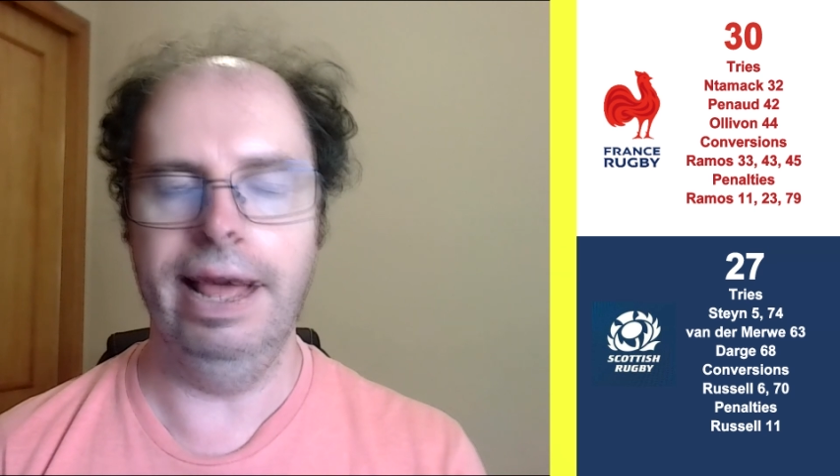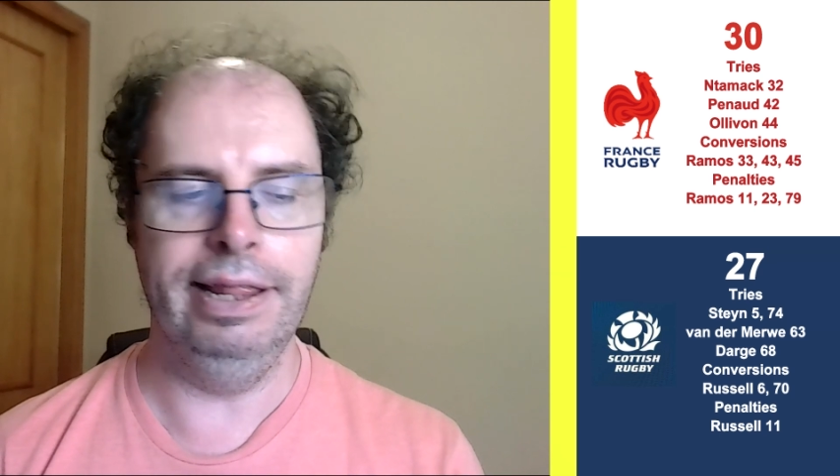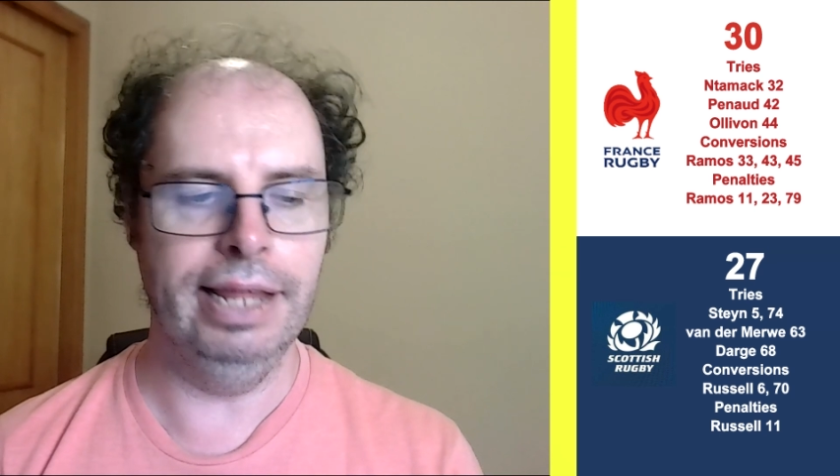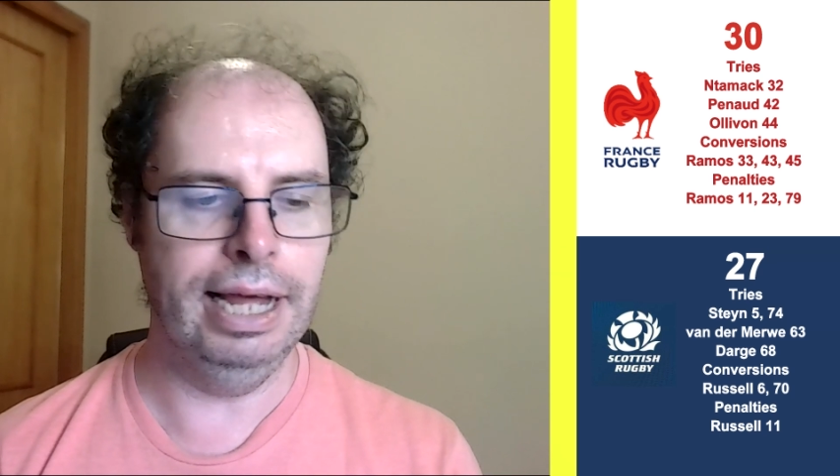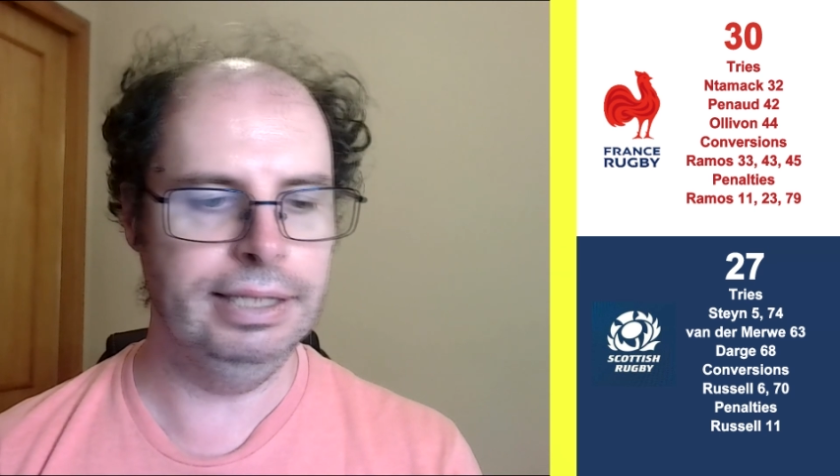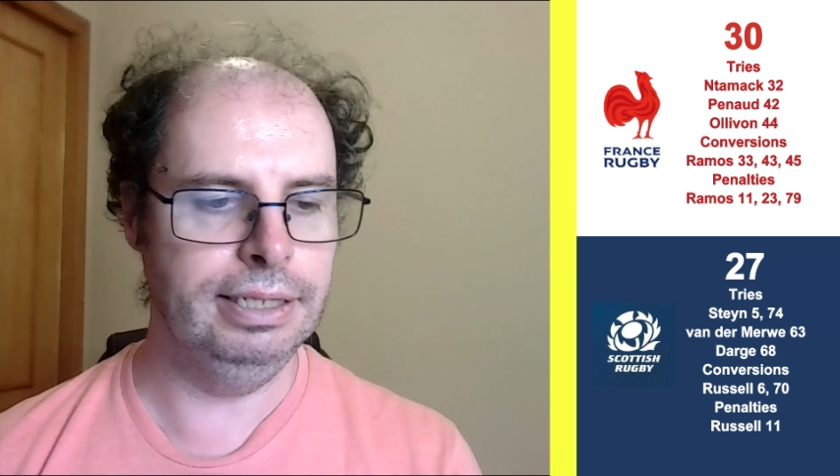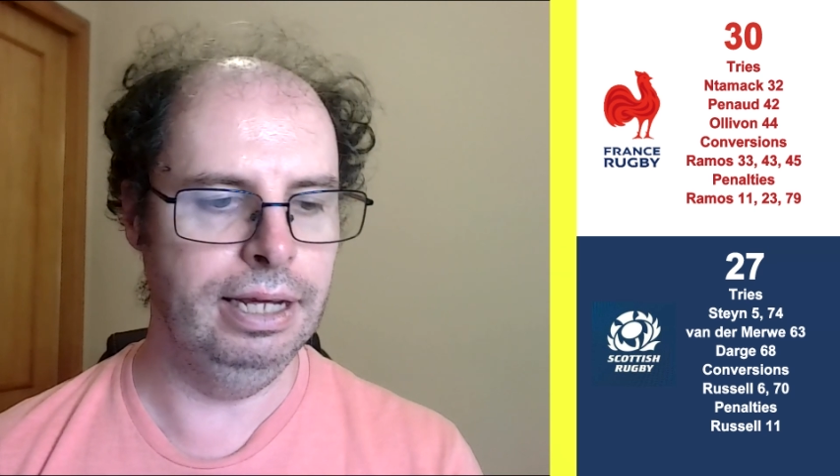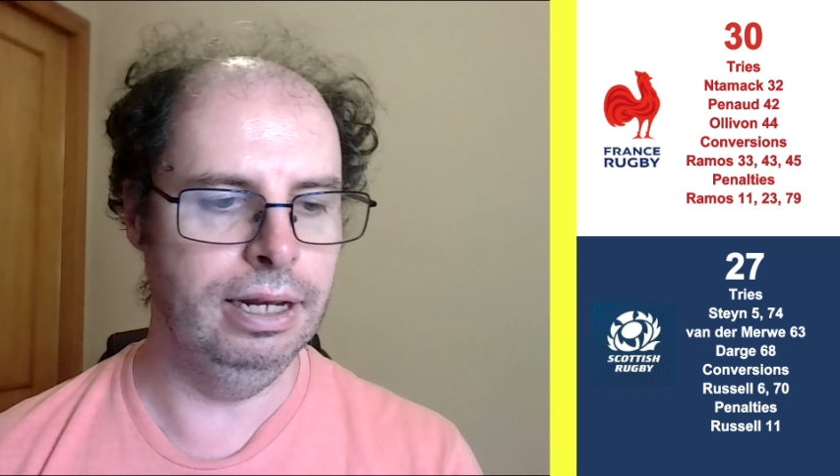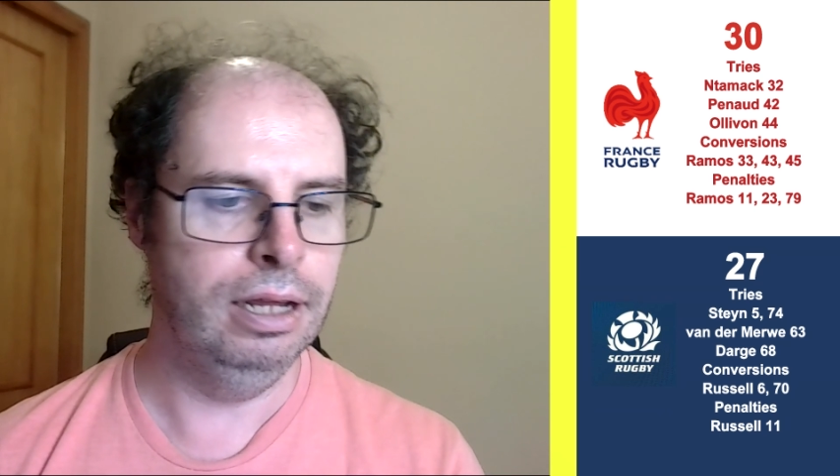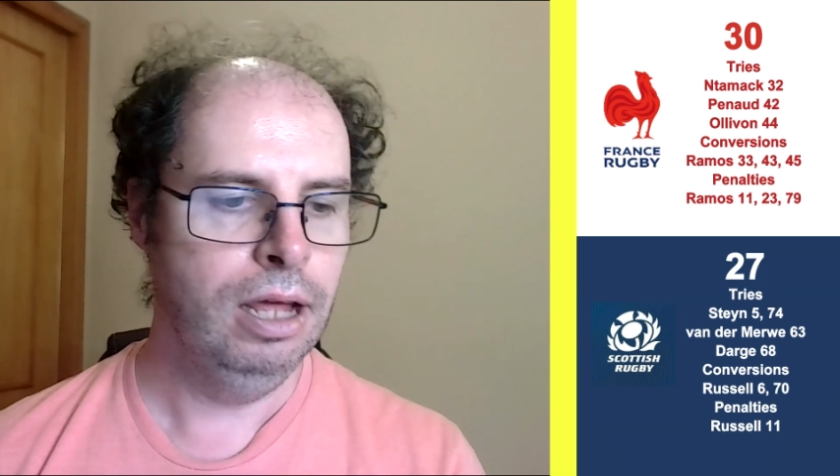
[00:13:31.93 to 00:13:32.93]
on, and
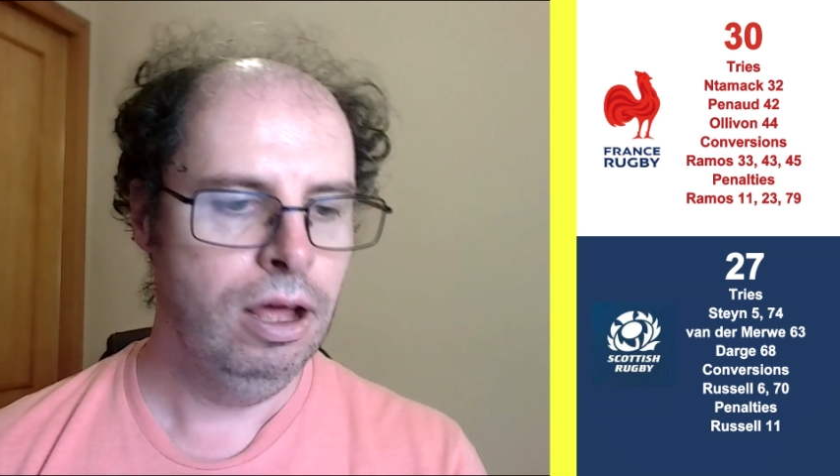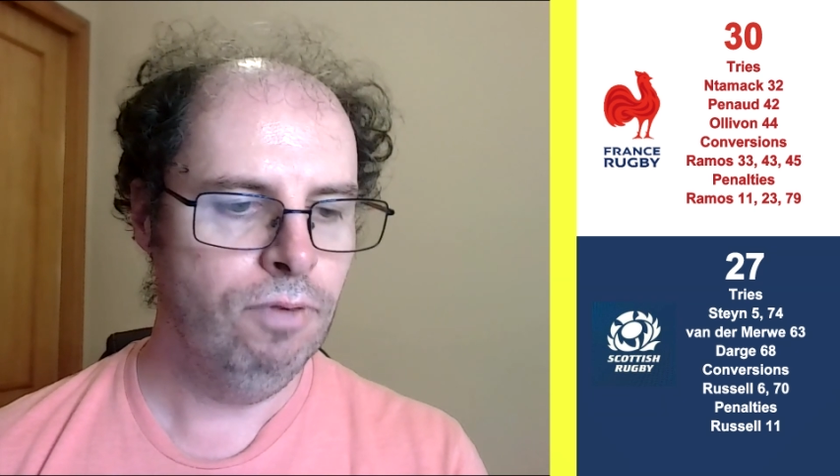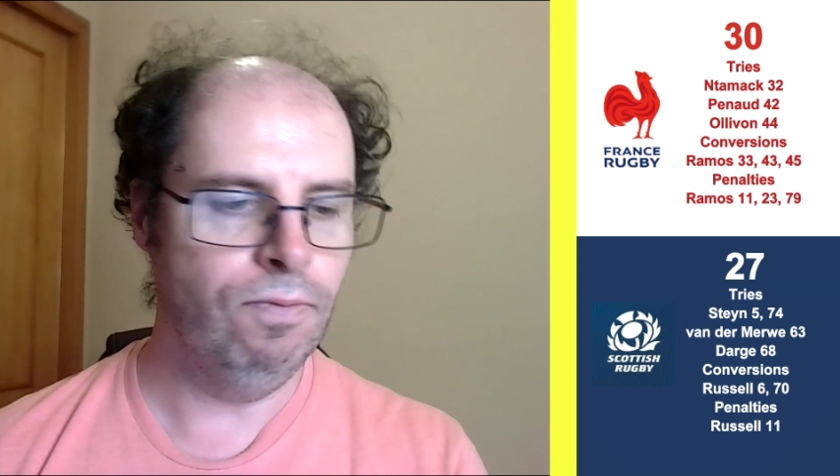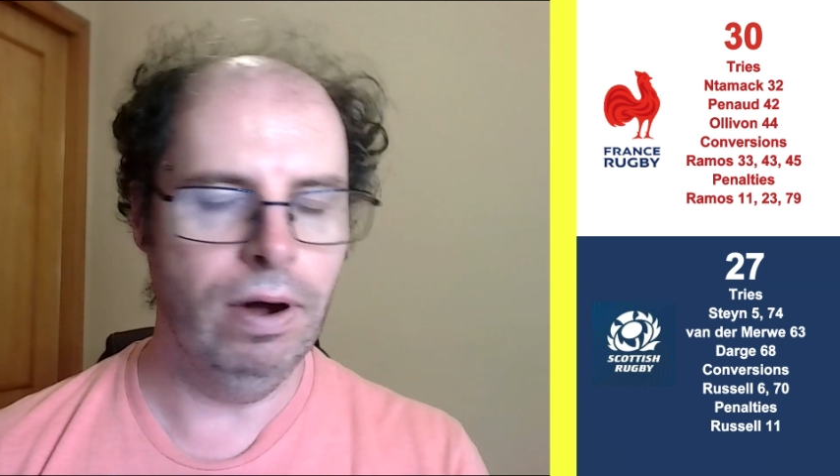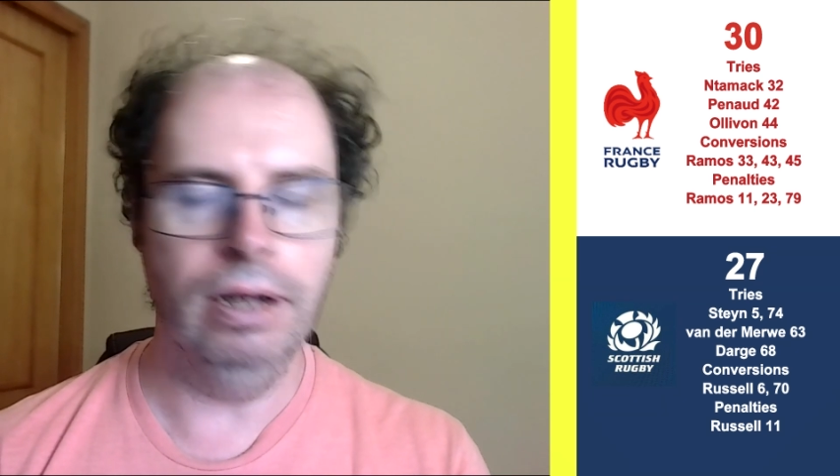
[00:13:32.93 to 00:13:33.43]
that's it.